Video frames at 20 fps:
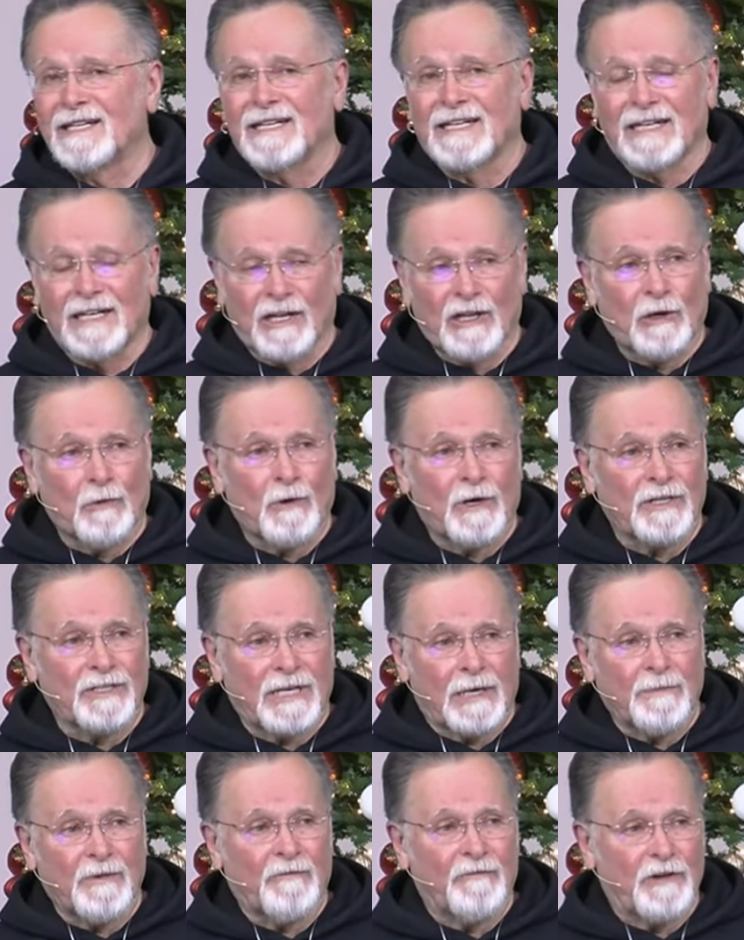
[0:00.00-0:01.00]
In other words,
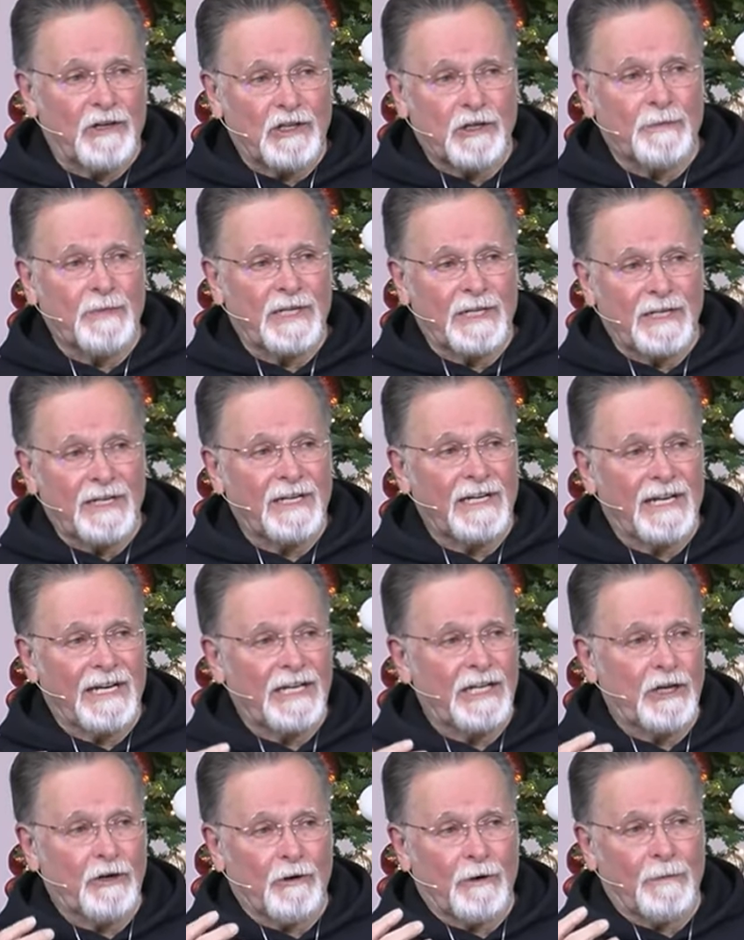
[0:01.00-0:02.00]
I'm a fisherman
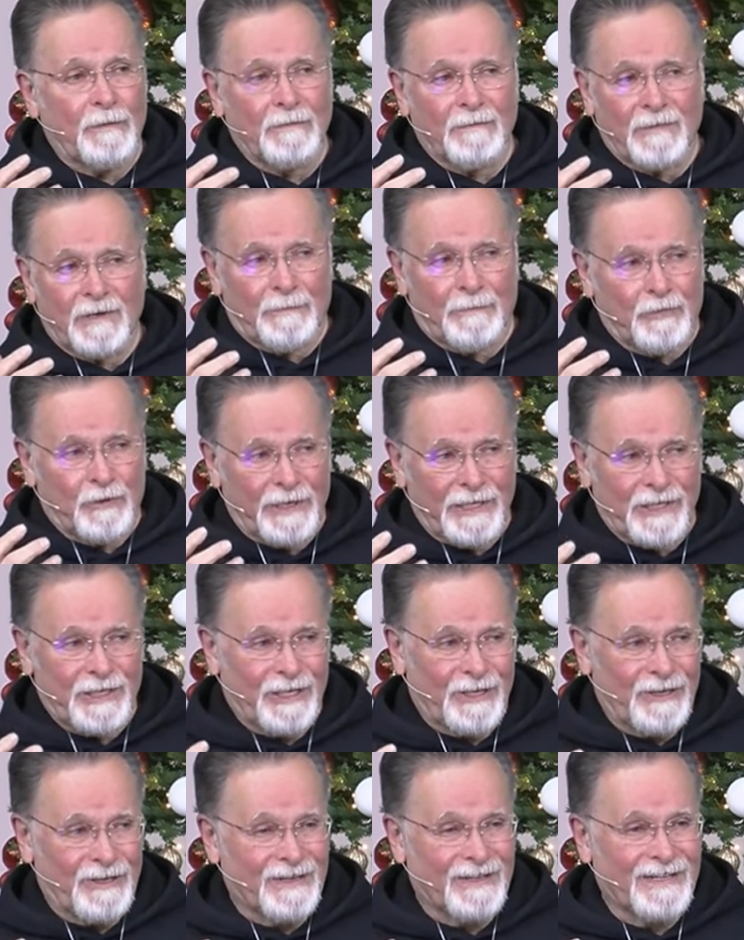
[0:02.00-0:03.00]
and you're a
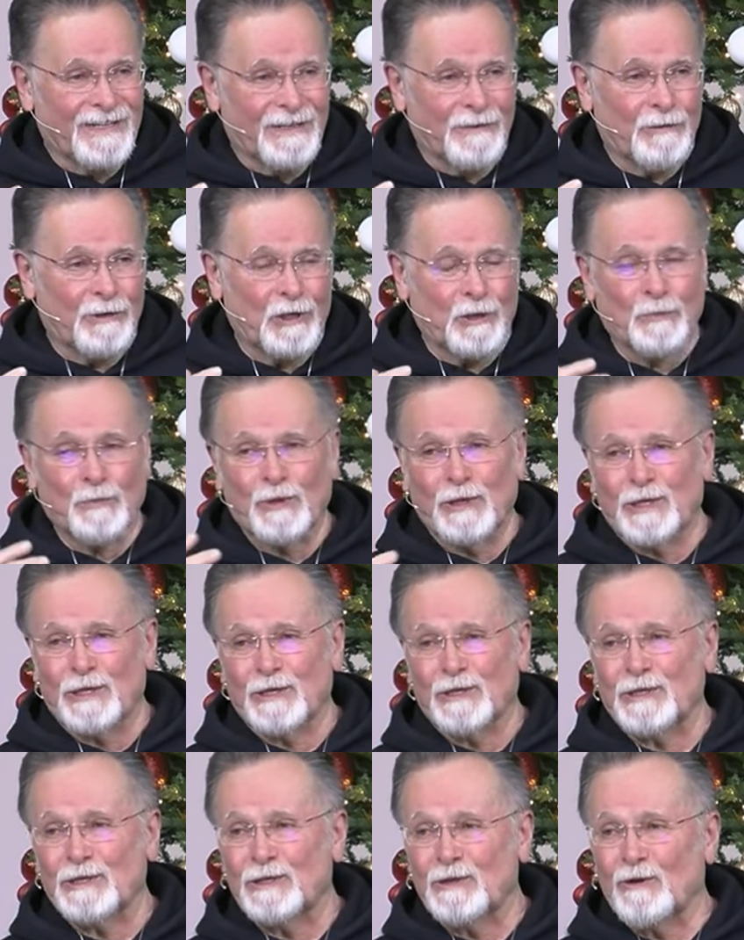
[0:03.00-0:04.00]
preacher. What do
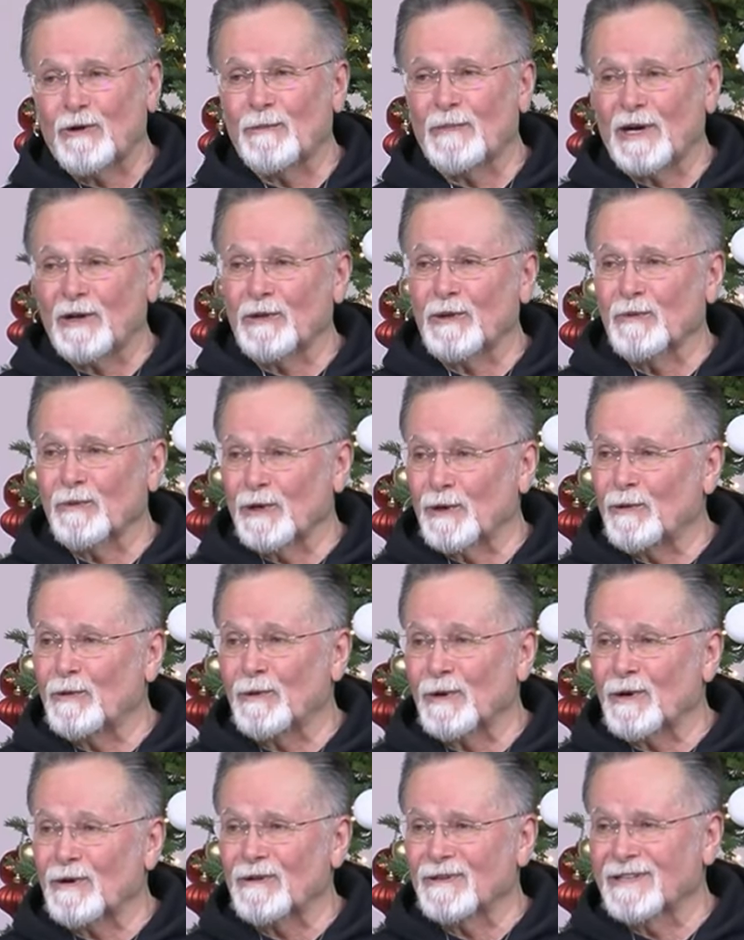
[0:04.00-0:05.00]
preachers know about the real
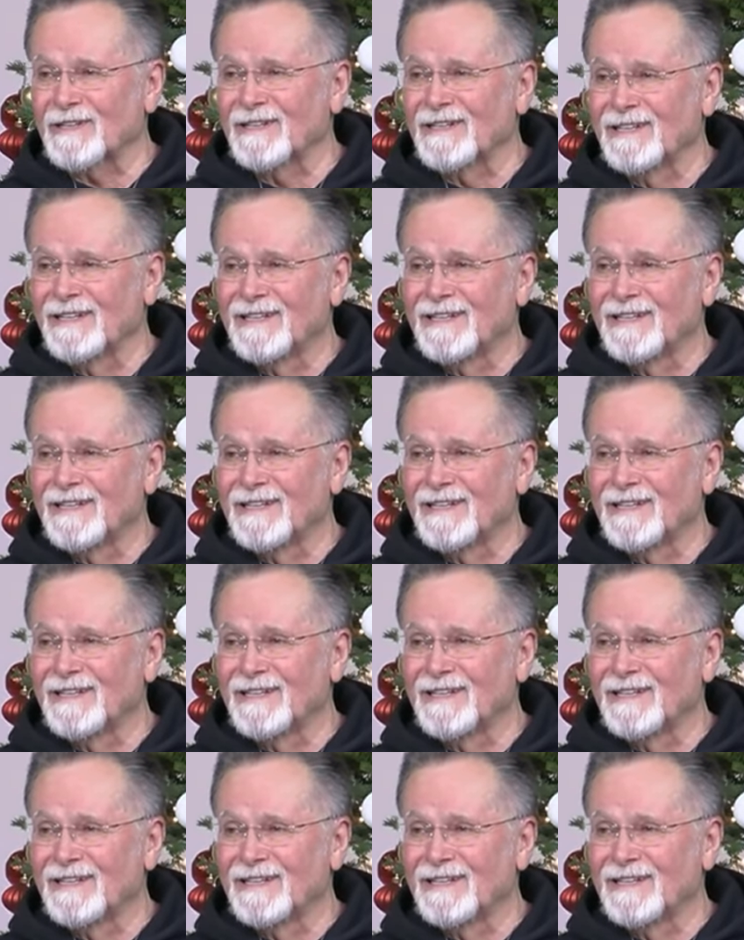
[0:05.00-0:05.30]
world?